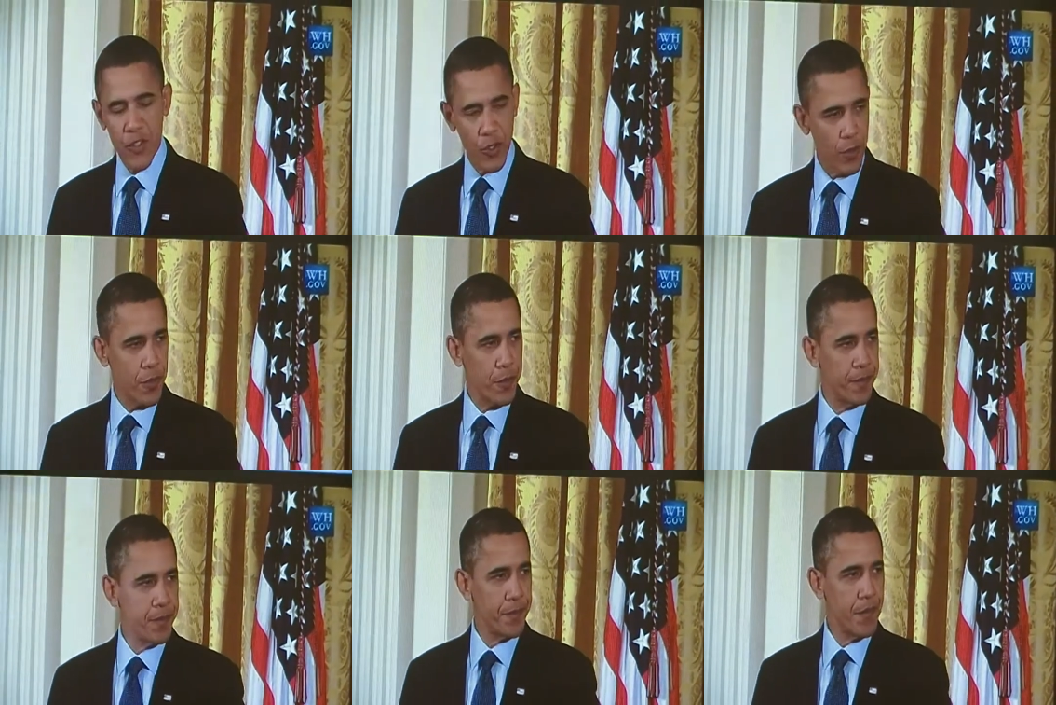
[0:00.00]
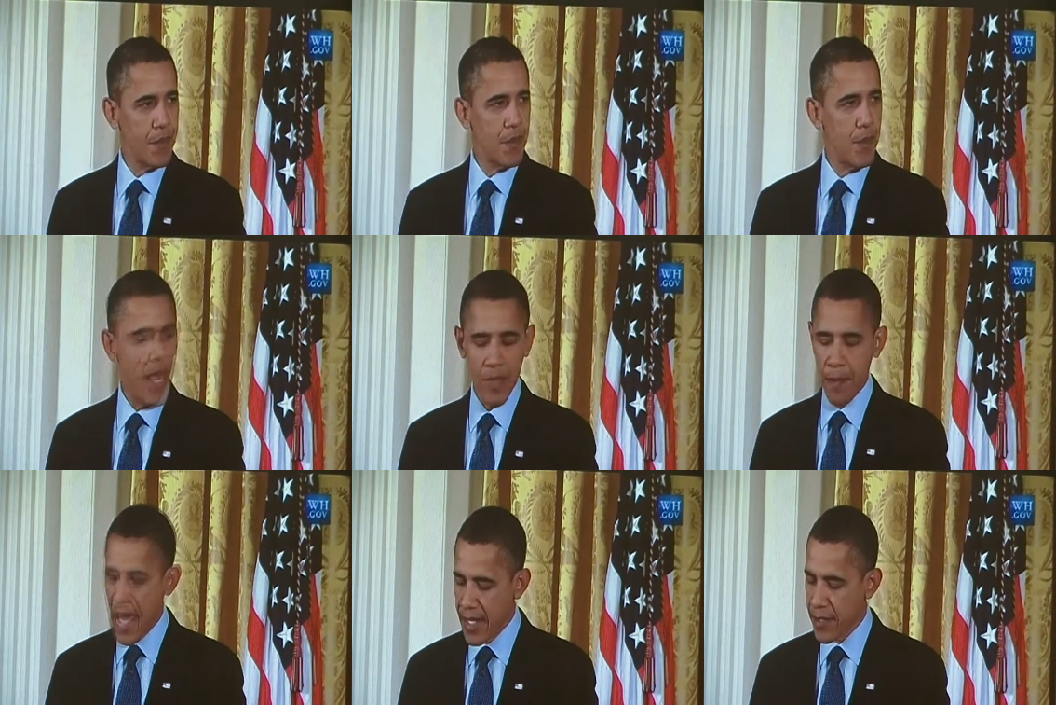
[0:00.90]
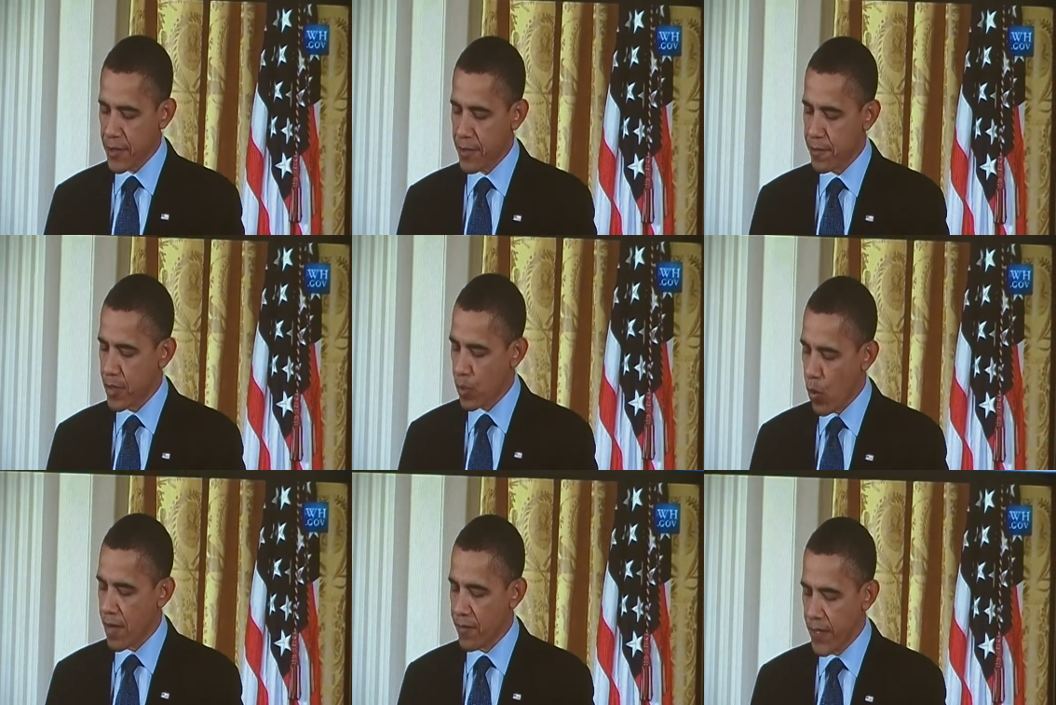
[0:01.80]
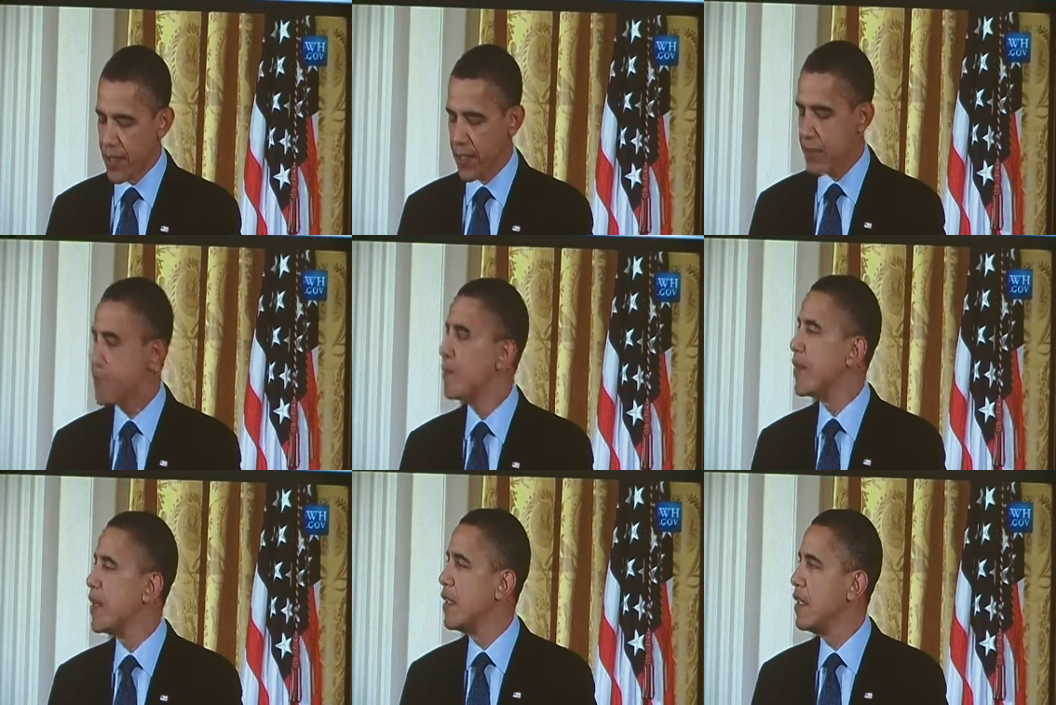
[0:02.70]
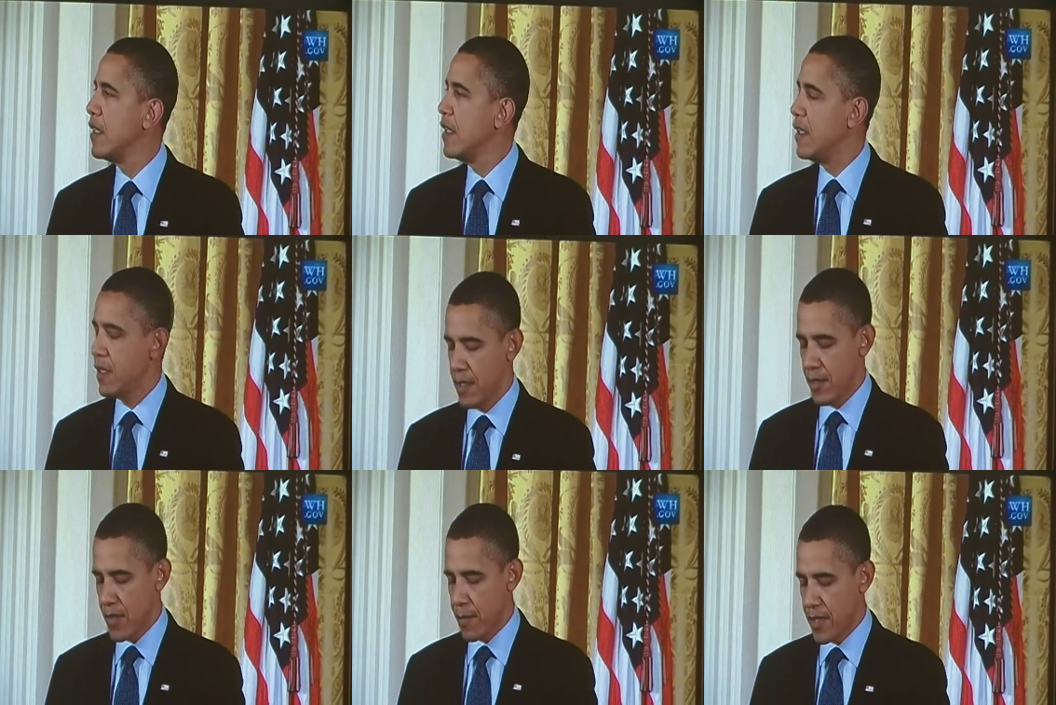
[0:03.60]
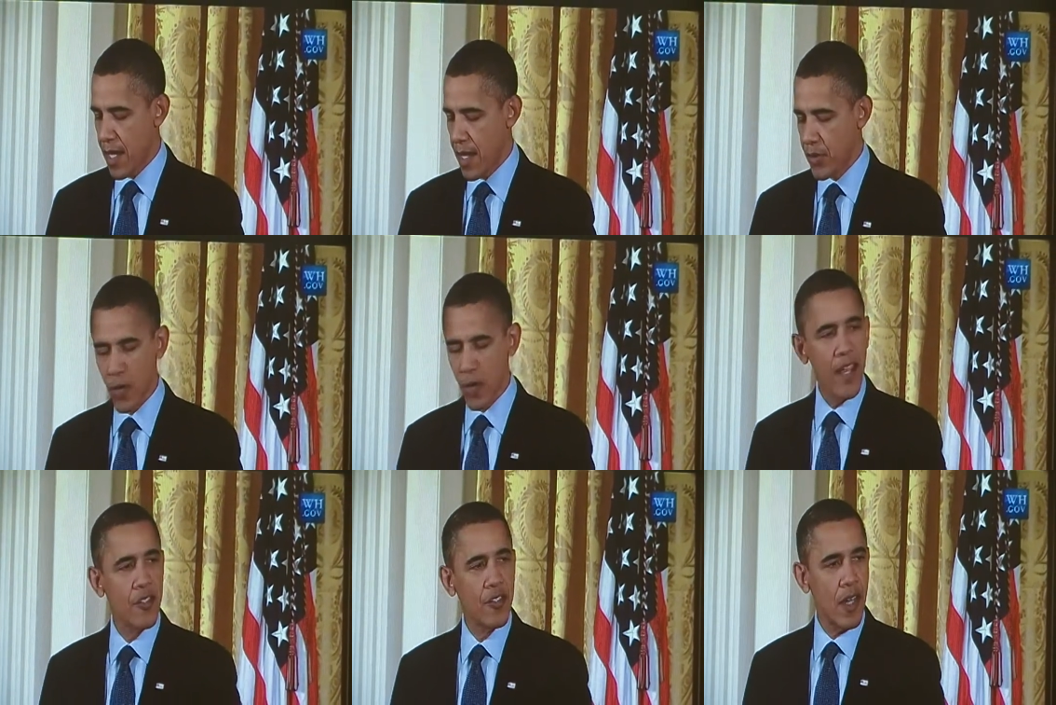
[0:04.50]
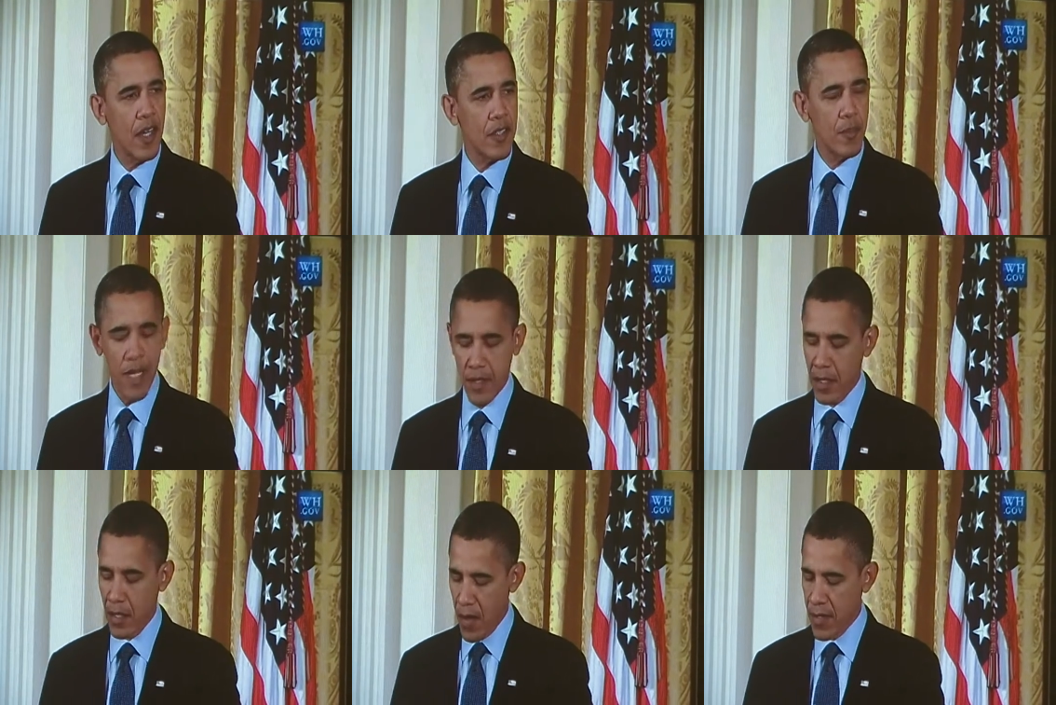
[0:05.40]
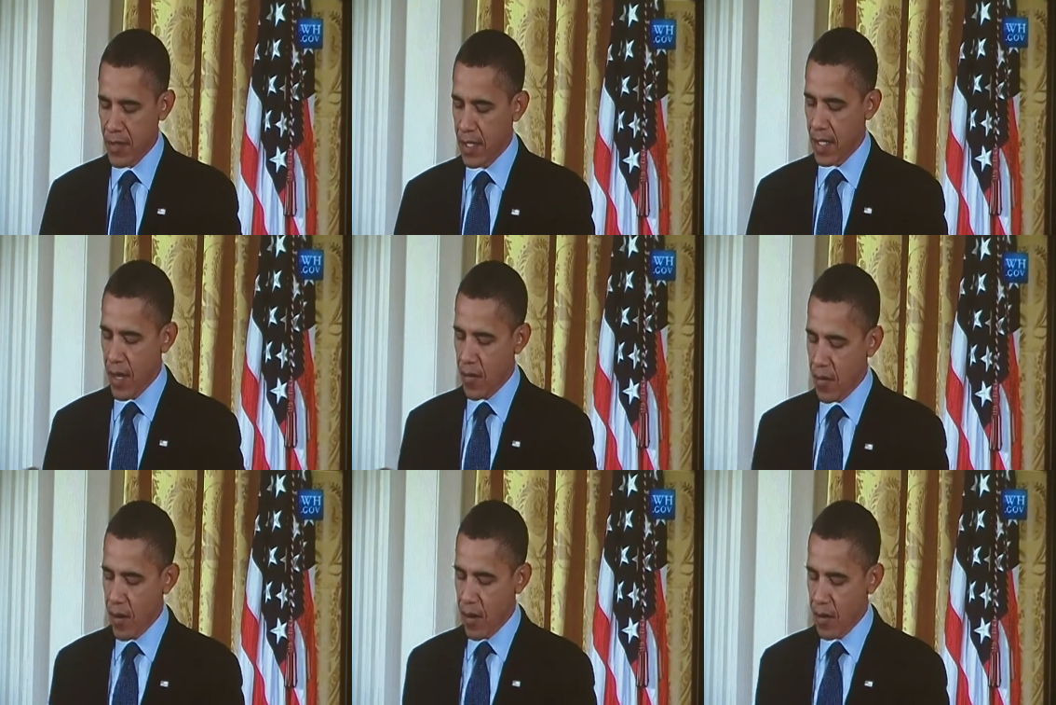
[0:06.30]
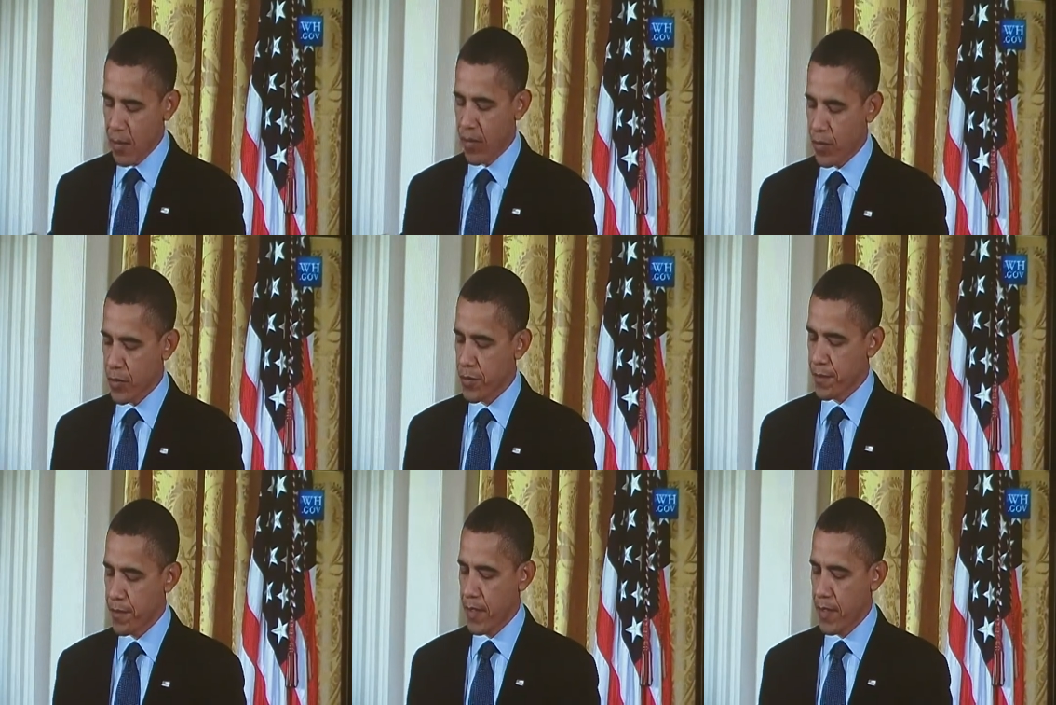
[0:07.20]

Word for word: research from mathematics to quantum physics into the sometimes strange and unexpected laws that govern our universe.